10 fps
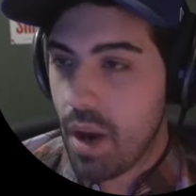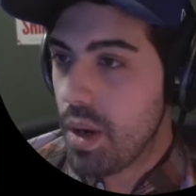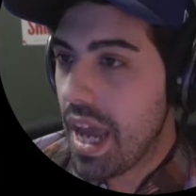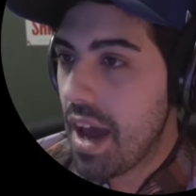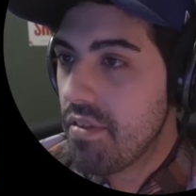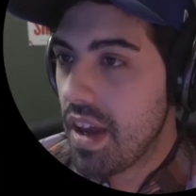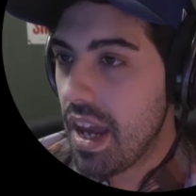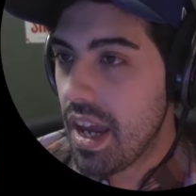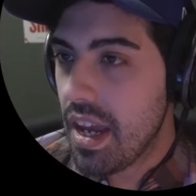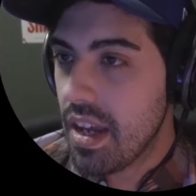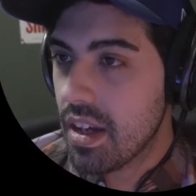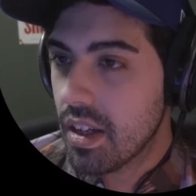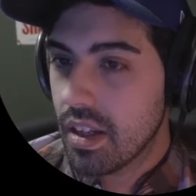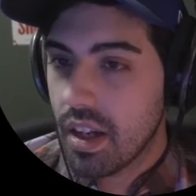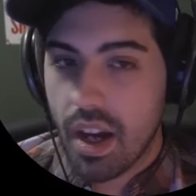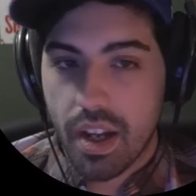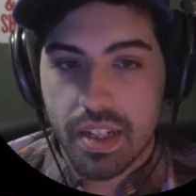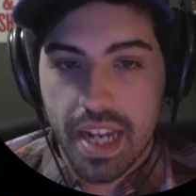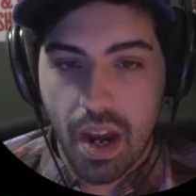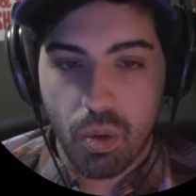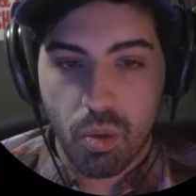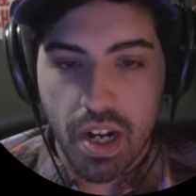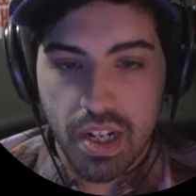We have a down right